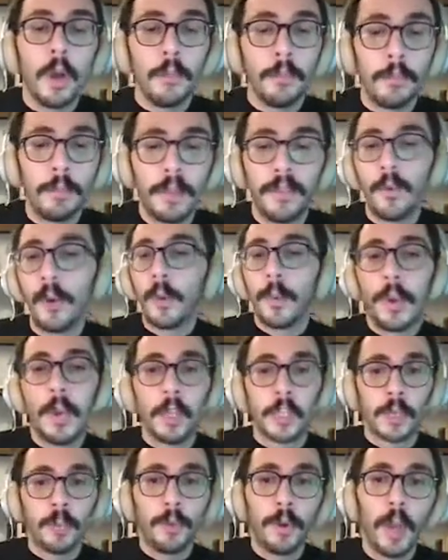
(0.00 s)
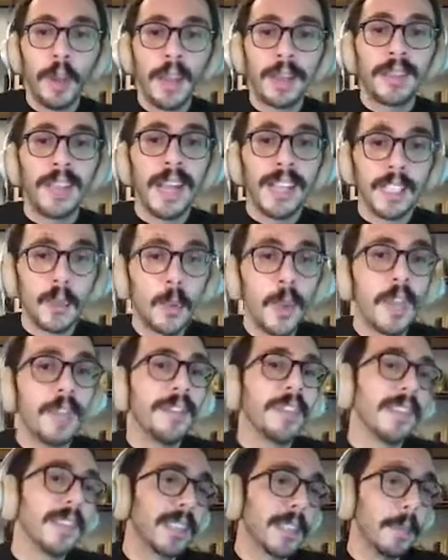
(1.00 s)
before we launch a product, as a way of
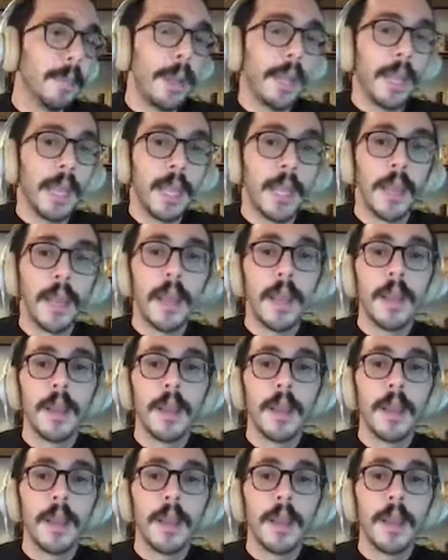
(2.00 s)
anticipating